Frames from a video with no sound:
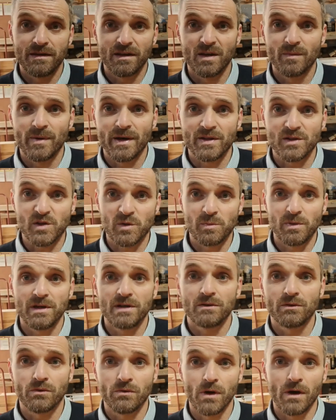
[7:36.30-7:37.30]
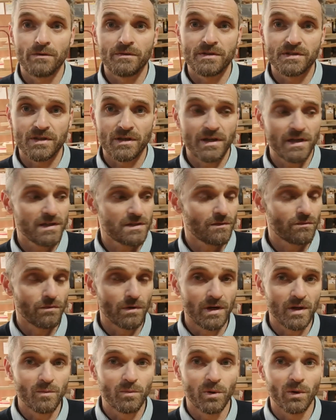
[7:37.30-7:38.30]
thing about the speed of growth is a
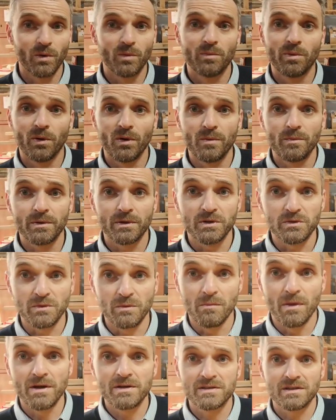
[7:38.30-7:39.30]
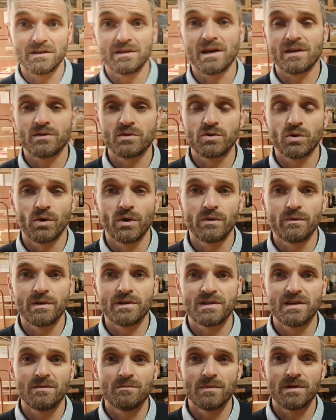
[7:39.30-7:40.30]
really important point, because with most of the other
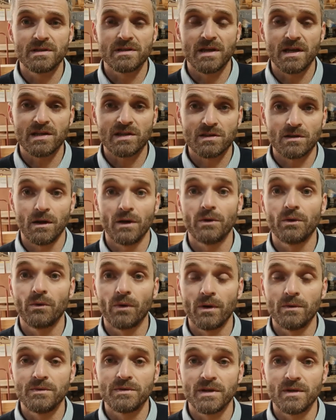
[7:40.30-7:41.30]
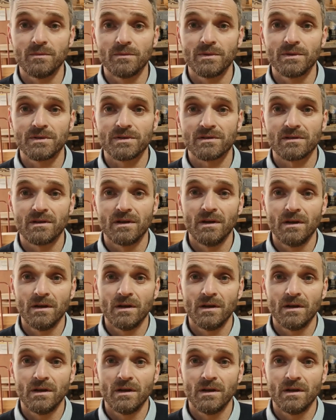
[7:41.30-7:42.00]
joinery timbers, they're slow-grown timbers.